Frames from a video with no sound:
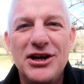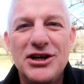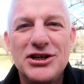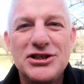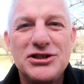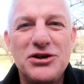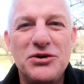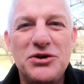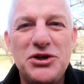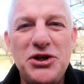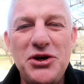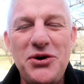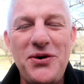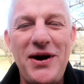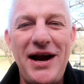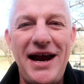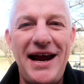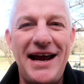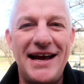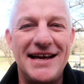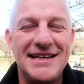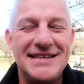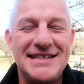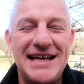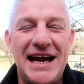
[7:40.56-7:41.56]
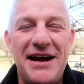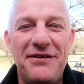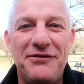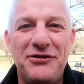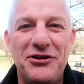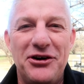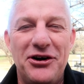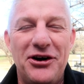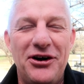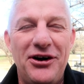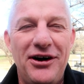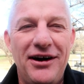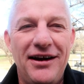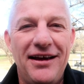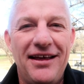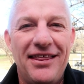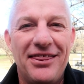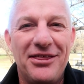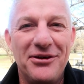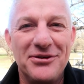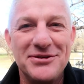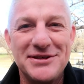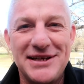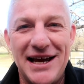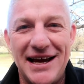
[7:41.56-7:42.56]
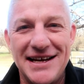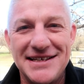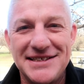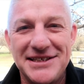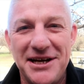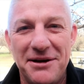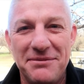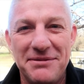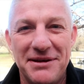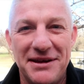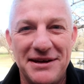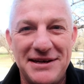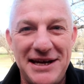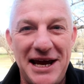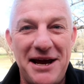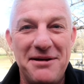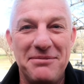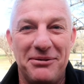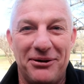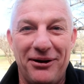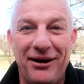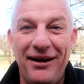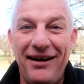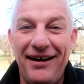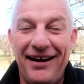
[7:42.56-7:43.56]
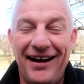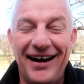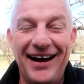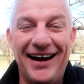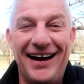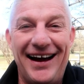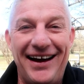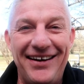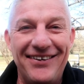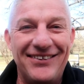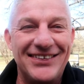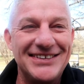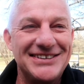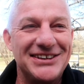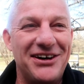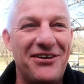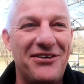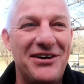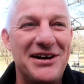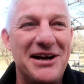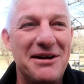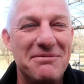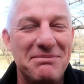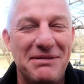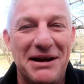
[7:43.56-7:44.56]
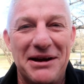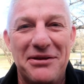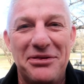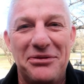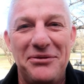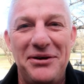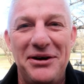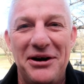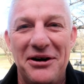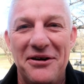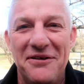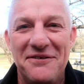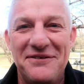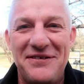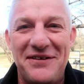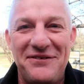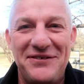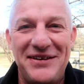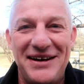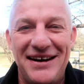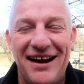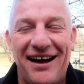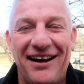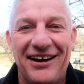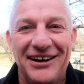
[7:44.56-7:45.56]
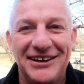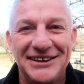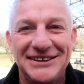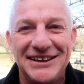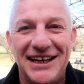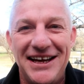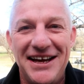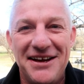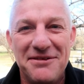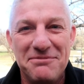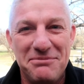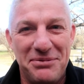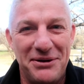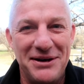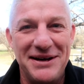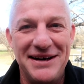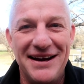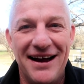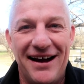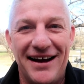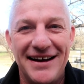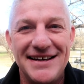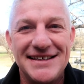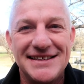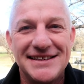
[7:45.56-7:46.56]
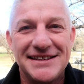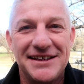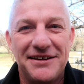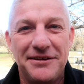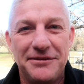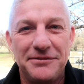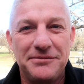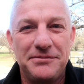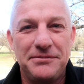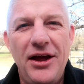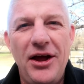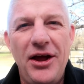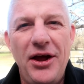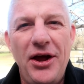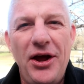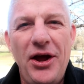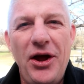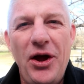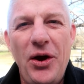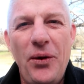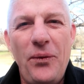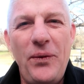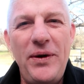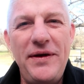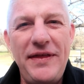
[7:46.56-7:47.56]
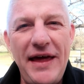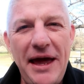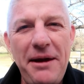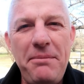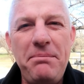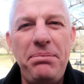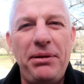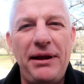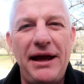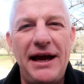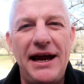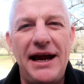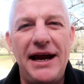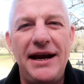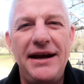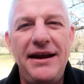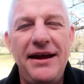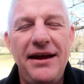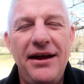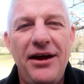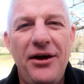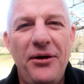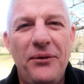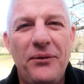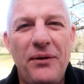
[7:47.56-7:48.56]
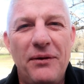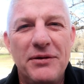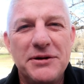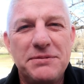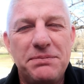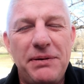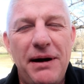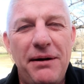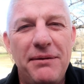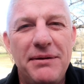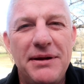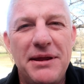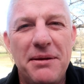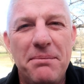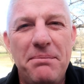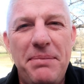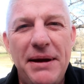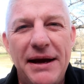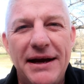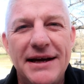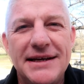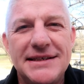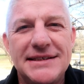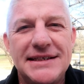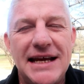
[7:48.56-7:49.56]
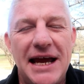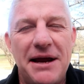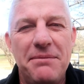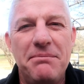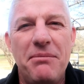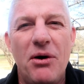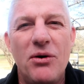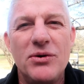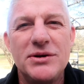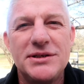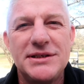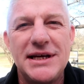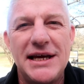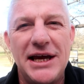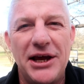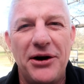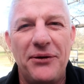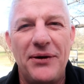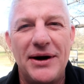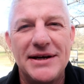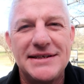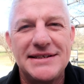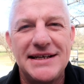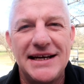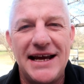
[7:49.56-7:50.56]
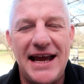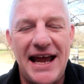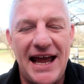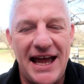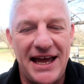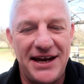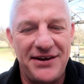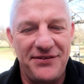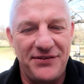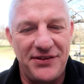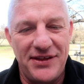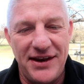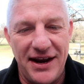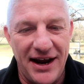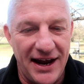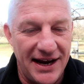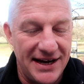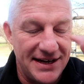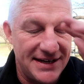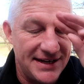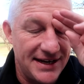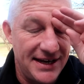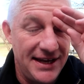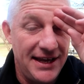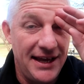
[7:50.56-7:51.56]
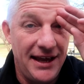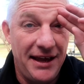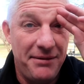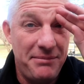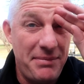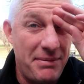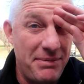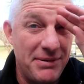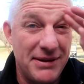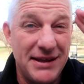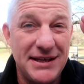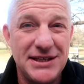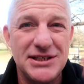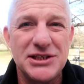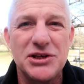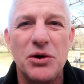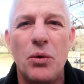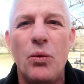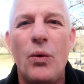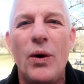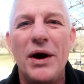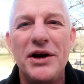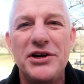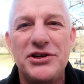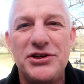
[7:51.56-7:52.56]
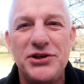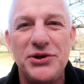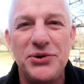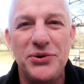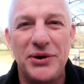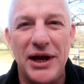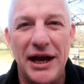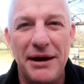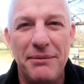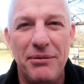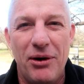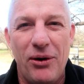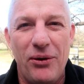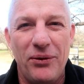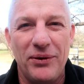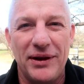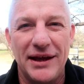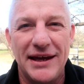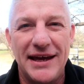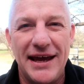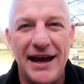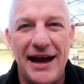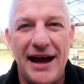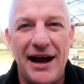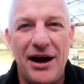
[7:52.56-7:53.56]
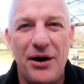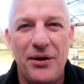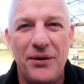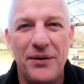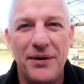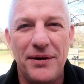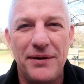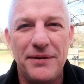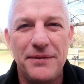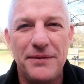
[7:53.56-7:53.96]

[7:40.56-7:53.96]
So two hands after those guys come to the table, it was already up like three hundred fifty dollars. Pretty nice. We then played what was probably the biggest and most interesting hand of the night. Remember, this is a one two game. Holy cow.